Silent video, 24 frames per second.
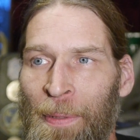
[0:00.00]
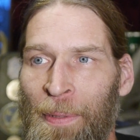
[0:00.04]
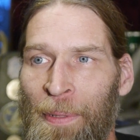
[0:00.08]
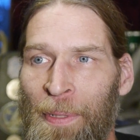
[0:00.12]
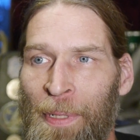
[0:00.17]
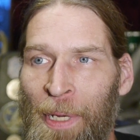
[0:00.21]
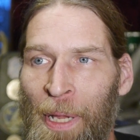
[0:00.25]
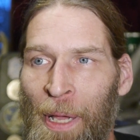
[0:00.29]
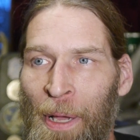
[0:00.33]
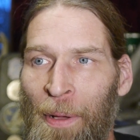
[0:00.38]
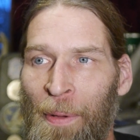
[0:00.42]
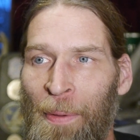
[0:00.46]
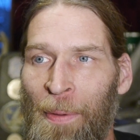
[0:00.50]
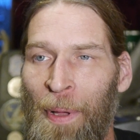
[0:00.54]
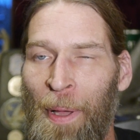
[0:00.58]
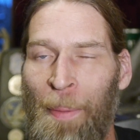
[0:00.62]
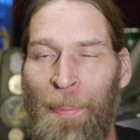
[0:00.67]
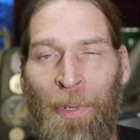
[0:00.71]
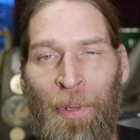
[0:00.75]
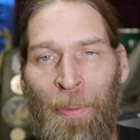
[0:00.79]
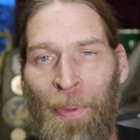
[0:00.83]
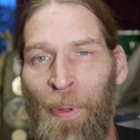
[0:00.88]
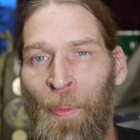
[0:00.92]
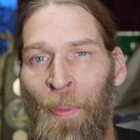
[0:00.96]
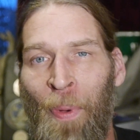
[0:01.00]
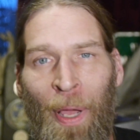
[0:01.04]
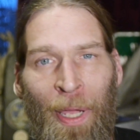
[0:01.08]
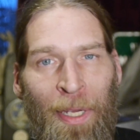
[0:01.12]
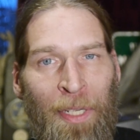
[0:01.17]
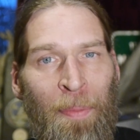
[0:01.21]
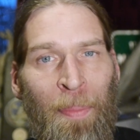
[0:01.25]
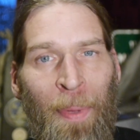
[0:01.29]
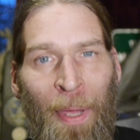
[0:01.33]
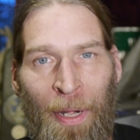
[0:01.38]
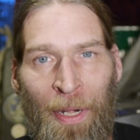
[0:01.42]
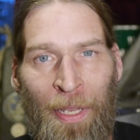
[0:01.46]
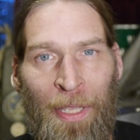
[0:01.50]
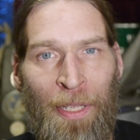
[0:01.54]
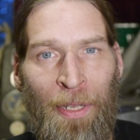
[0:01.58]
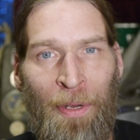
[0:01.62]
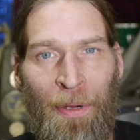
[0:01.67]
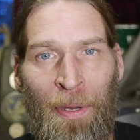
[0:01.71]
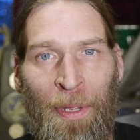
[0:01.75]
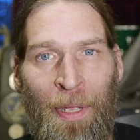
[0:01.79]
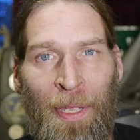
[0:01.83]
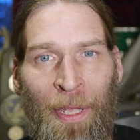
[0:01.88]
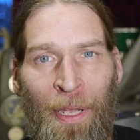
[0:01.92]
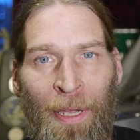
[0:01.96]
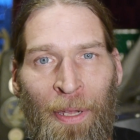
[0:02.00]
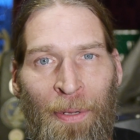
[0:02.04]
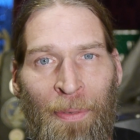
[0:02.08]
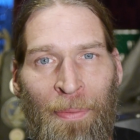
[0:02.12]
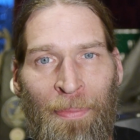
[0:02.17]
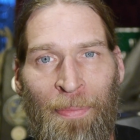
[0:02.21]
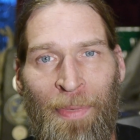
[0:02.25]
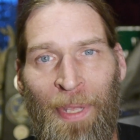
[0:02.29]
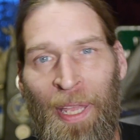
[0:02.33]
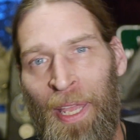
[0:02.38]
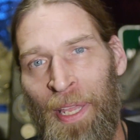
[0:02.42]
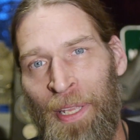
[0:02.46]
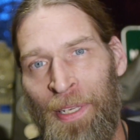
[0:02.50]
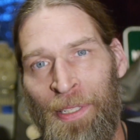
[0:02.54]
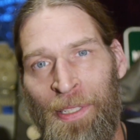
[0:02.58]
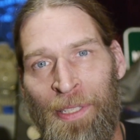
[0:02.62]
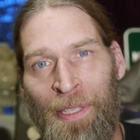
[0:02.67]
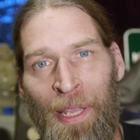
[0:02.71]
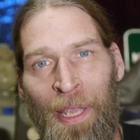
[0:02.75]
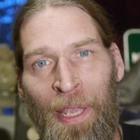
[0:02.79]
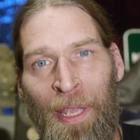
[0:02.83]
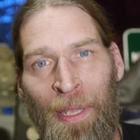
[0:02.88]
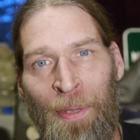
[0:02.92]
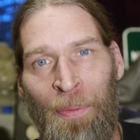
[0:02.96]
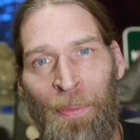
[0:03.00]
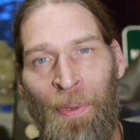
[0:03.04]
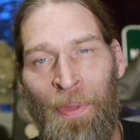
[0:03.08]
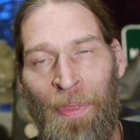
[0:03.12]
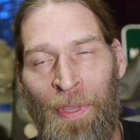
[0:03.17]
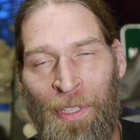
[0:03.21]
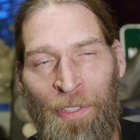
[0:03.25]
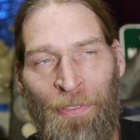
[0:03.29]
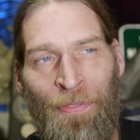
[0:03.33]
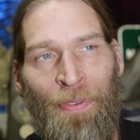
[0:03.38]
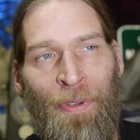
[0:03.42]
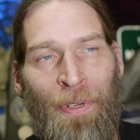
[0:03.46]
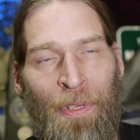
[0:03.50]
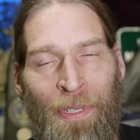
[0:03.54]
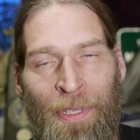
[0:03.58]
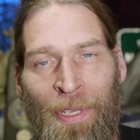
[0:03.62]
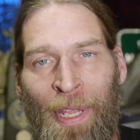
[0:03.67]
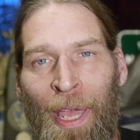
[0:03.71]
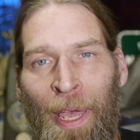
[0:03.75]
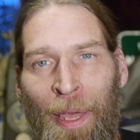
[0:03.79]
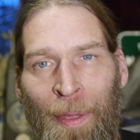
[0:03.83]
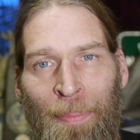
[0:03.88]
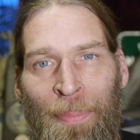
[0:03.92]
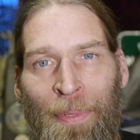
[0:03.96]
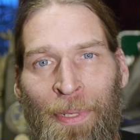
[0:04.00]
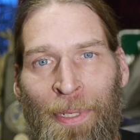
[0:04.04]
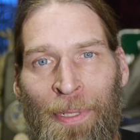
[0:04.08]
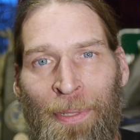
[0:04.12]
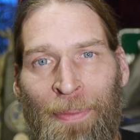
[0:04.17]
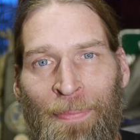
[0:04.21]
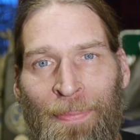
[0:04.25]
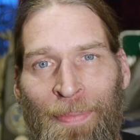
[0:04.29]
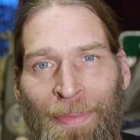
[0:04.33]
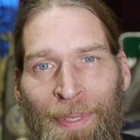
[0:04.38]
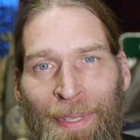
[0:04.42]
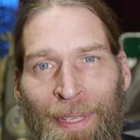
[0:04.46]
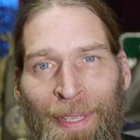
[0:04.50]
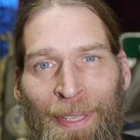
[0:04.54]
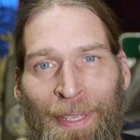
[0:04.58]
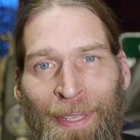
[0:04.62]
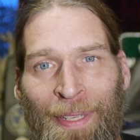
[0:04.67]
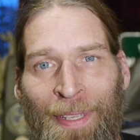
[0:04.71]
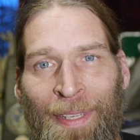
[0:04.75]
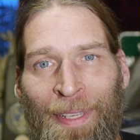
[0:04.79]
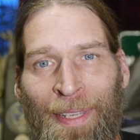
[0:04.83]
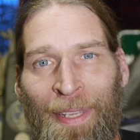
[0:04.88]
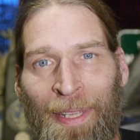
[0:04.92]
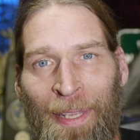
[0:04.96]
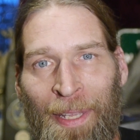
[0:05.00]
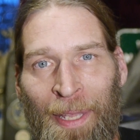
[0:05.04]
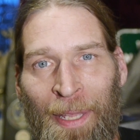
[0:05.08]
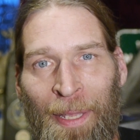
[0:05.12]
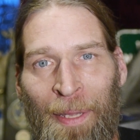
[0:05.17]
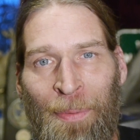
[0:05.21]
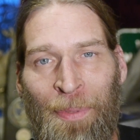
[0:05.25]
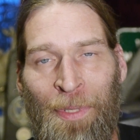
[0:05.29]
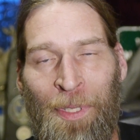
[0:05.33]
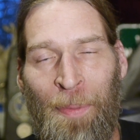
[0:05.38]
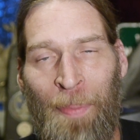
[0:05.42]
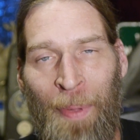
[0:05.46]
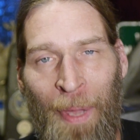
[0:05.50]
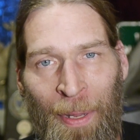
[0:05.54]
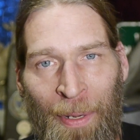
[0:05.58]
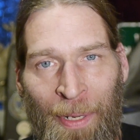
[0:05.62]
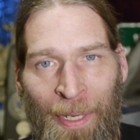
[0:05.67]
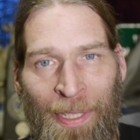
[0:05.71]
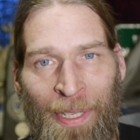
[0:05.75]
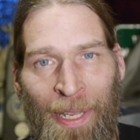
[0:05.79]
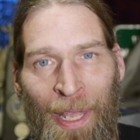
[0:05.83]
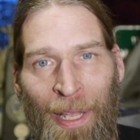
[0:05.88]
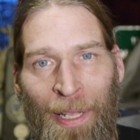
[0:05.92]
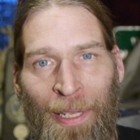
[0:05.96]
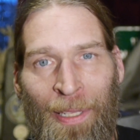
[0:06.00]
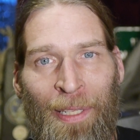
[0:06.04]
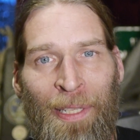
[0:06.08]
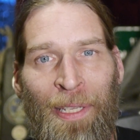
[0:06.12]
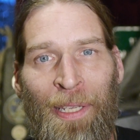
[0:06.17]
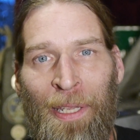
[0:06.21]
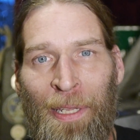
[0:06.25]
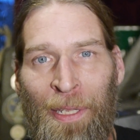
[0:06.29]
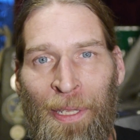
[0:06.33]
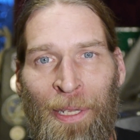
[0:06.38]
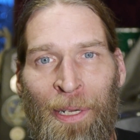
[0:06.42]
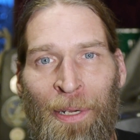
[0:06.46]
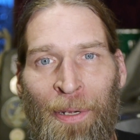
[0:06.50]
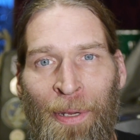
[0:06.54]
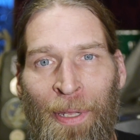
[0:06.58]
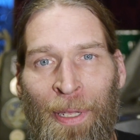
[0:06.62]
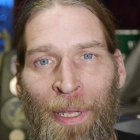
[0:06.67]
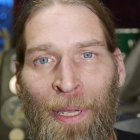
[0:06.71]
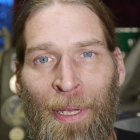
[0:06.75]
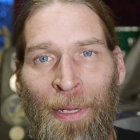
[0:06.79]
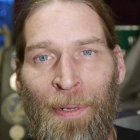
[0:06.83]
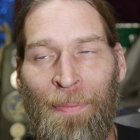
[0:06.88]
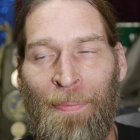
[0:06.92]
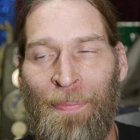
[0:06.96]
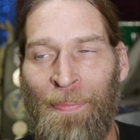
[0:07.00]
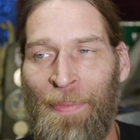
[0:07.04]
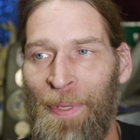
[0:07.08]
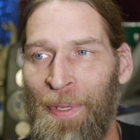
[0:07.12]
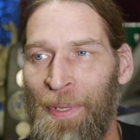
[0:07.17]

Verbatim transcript: Now, I'm going to rewind about a year ago and say when this first happened, it was about exactly a year ago.